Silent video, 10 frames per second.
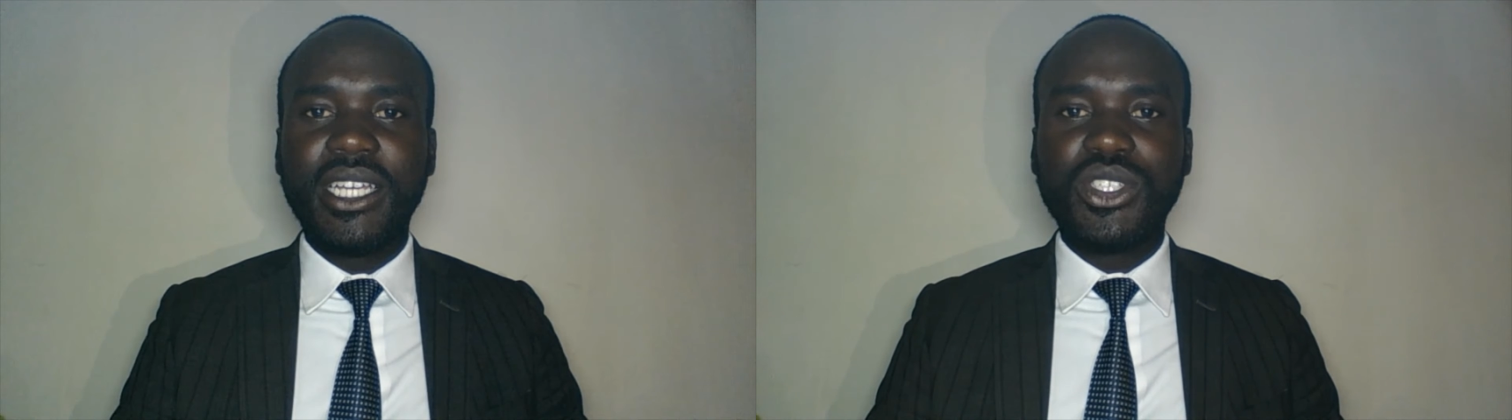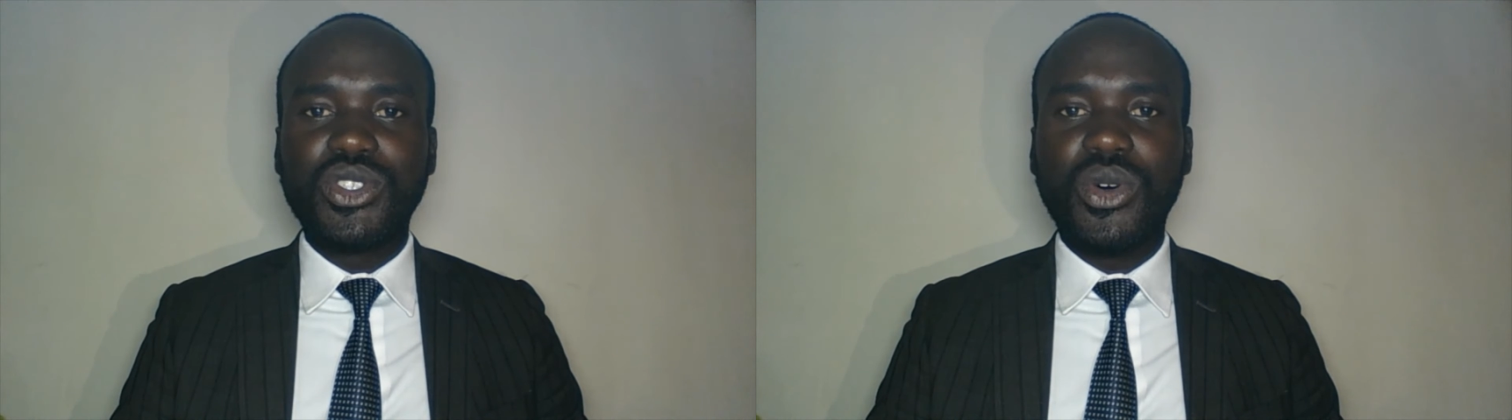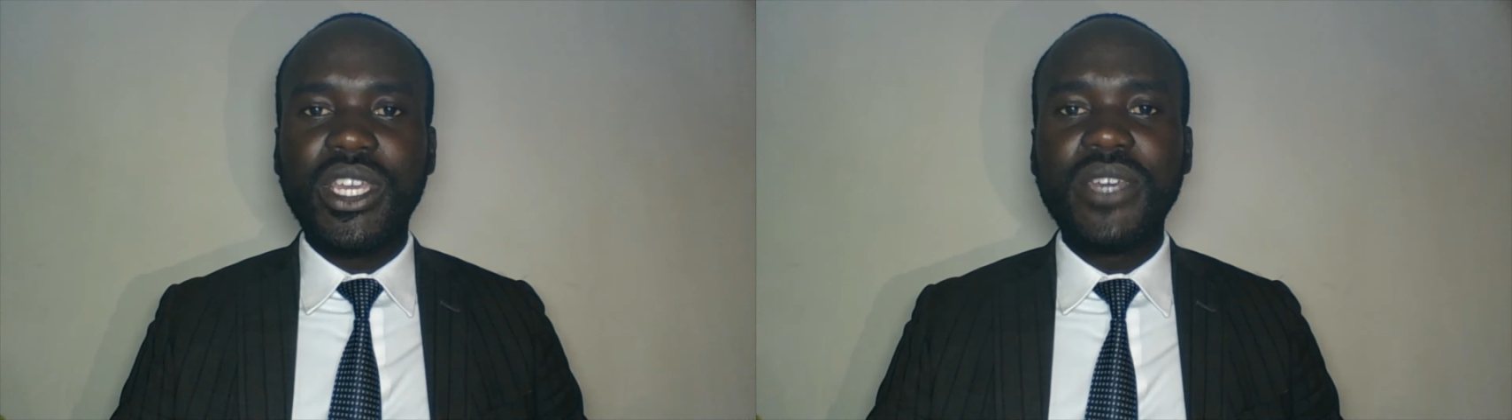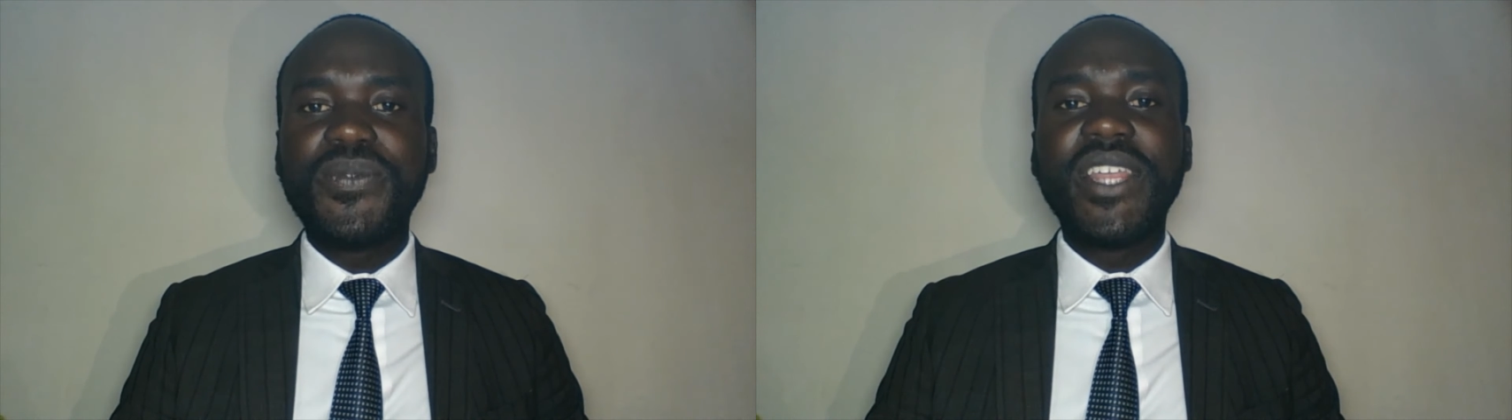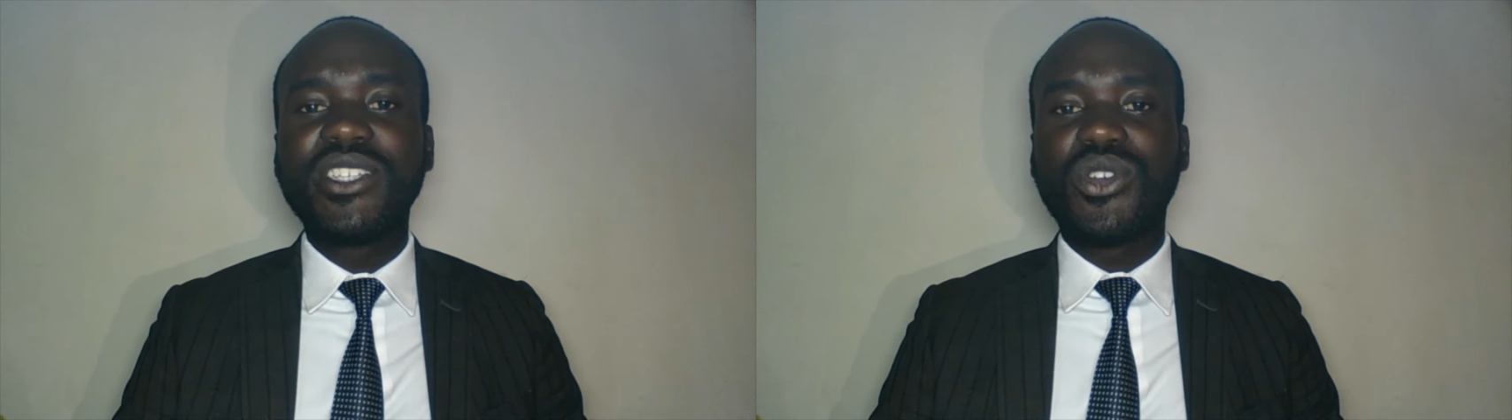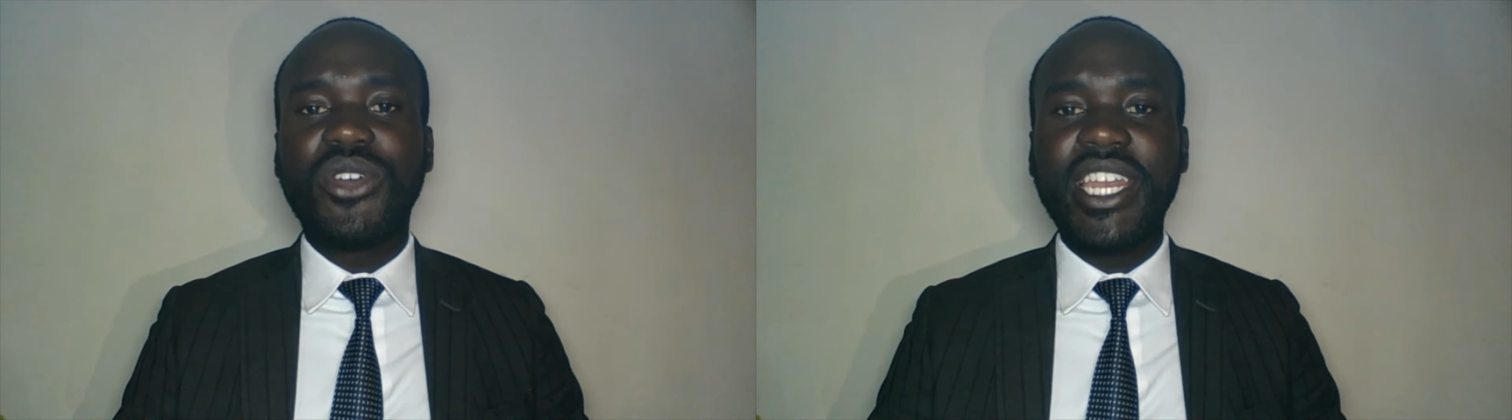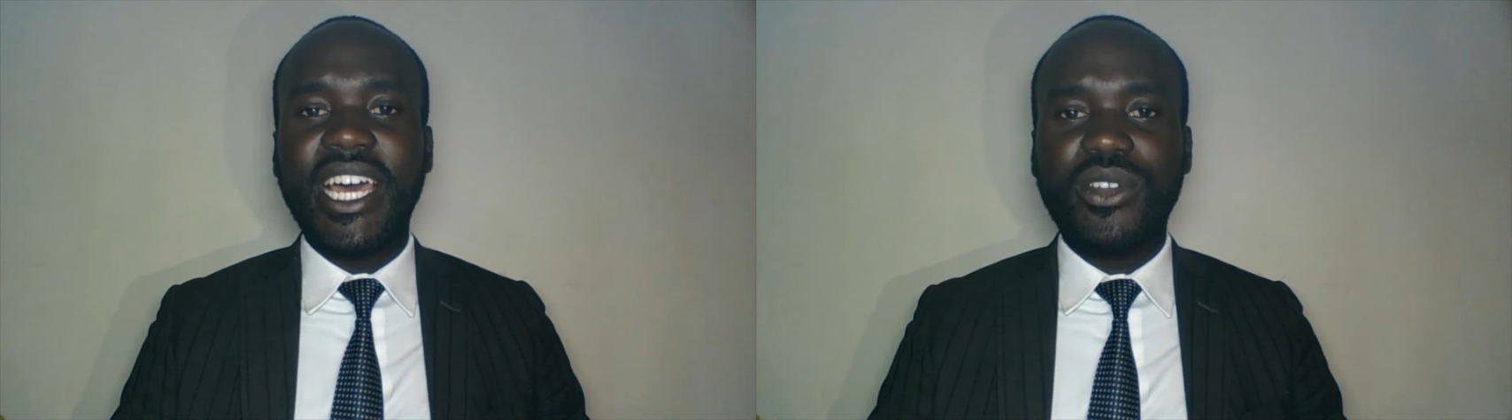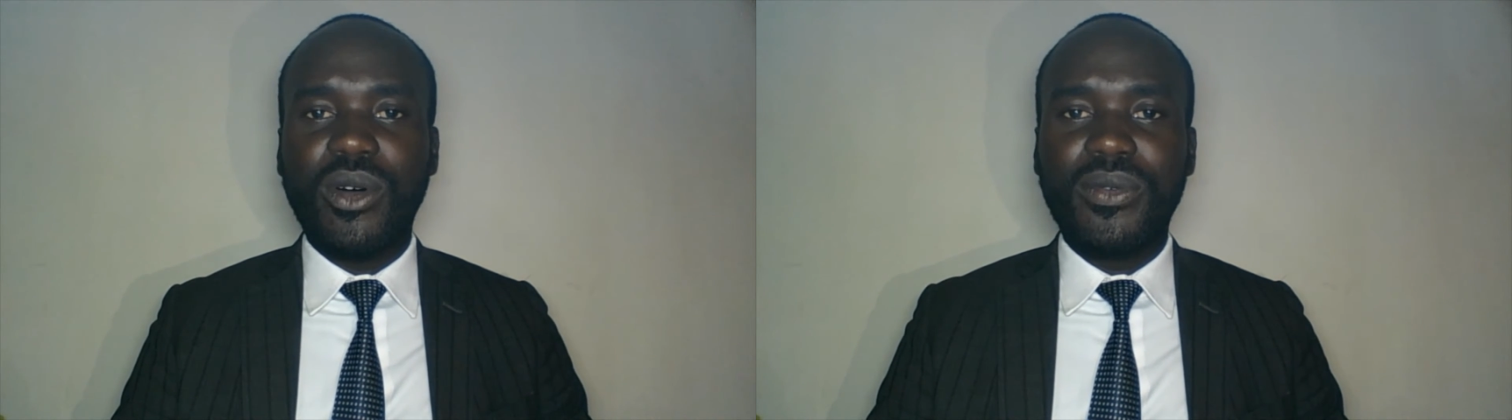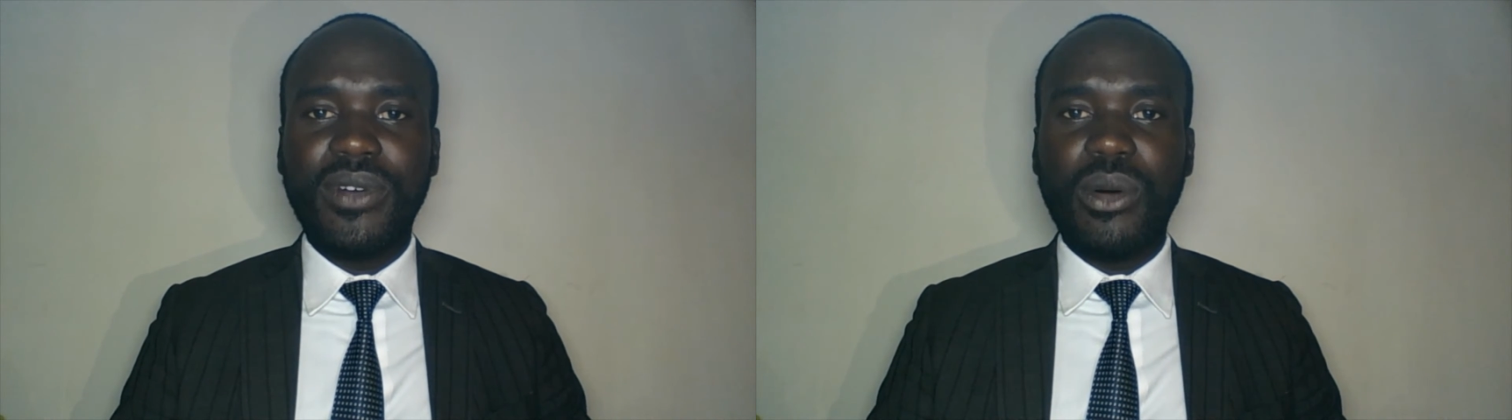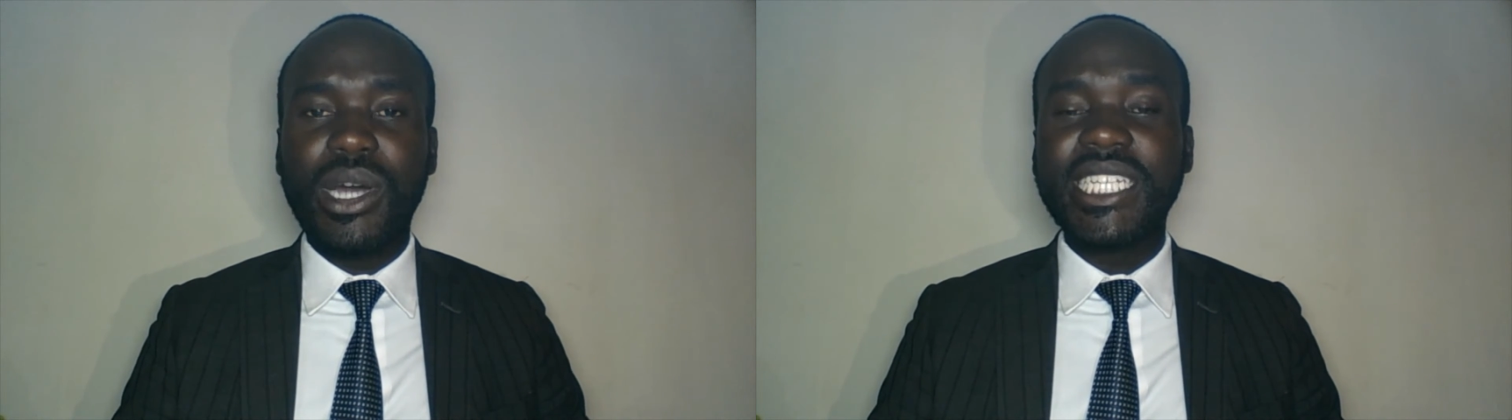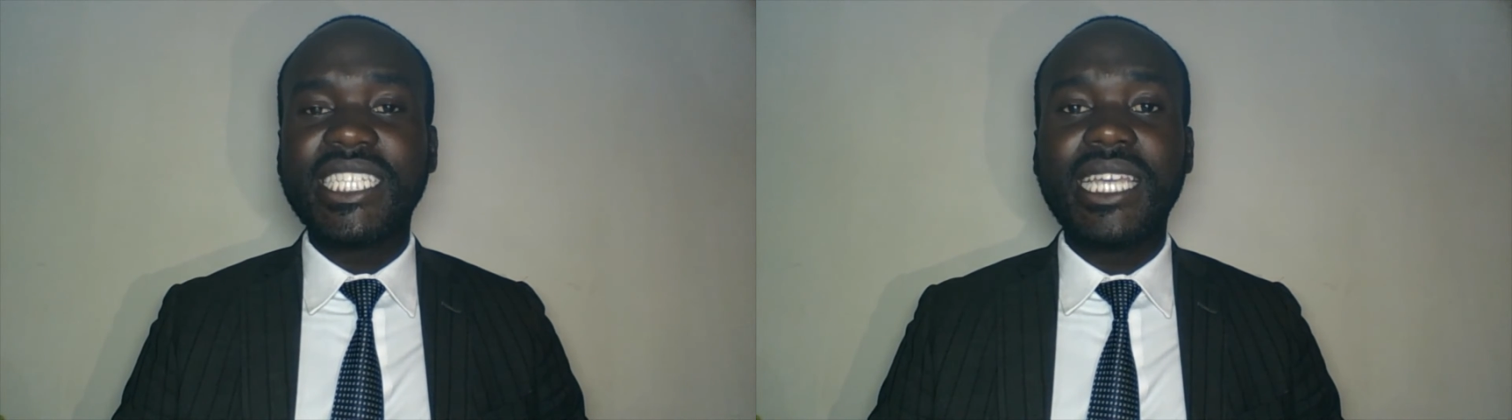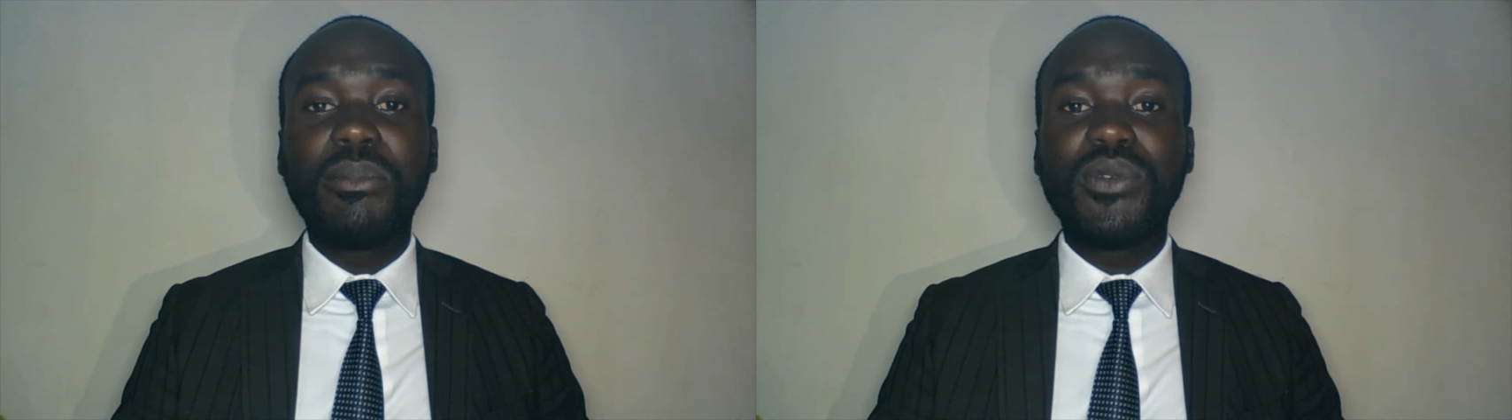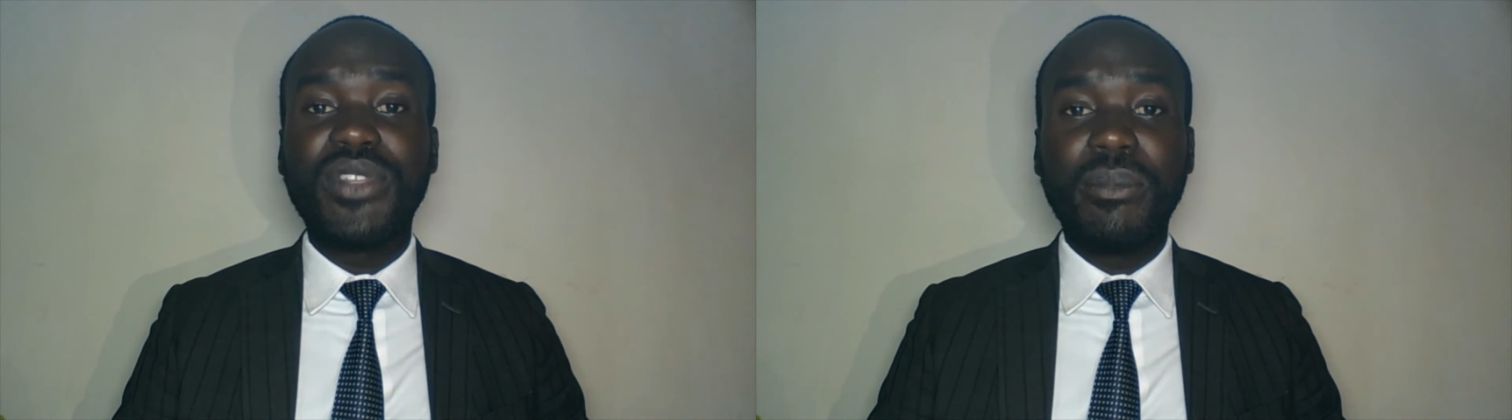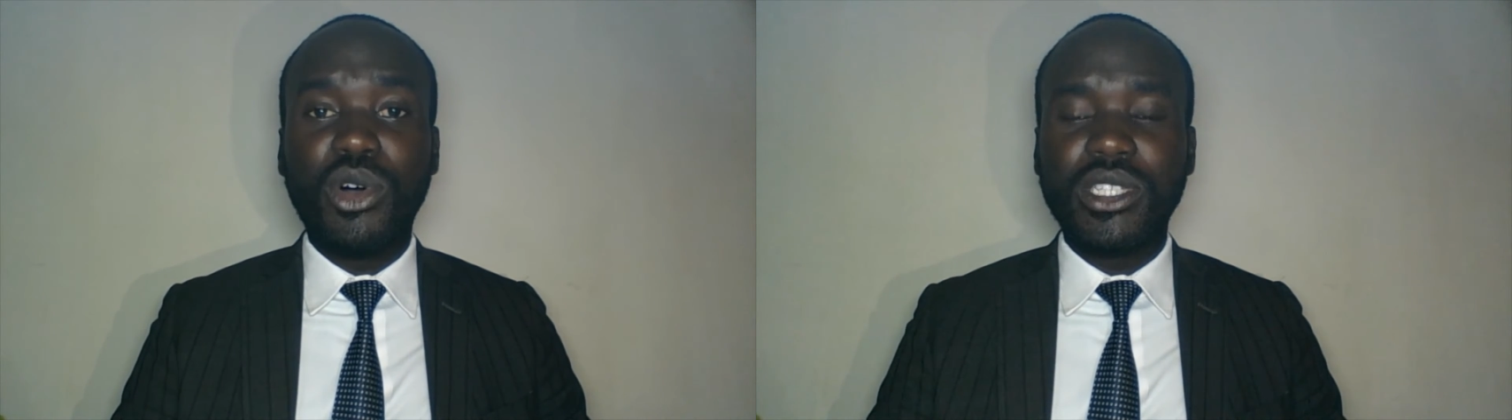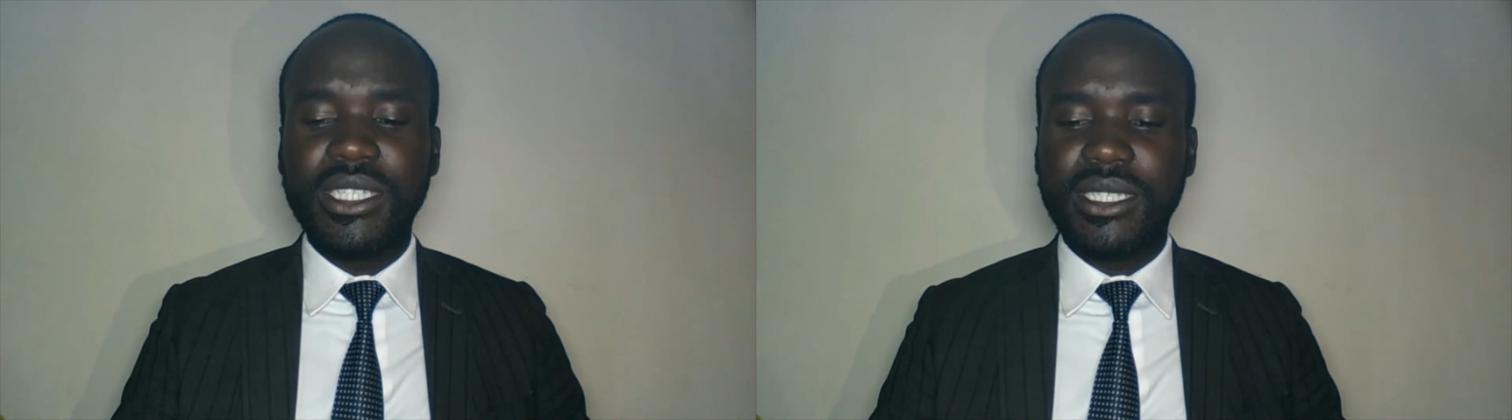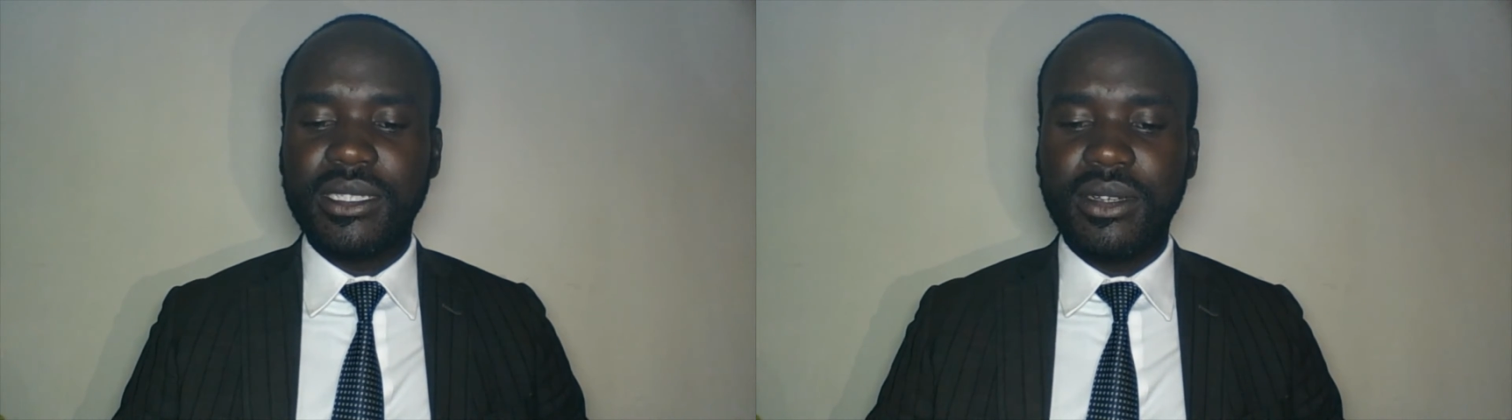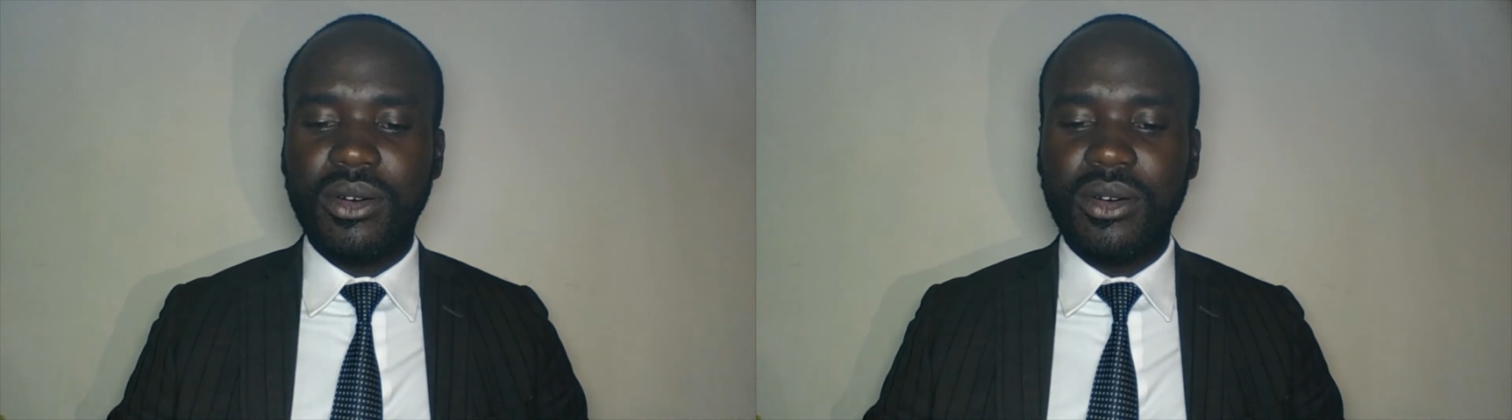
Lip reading: So if there is already an offer, what are some of the modes,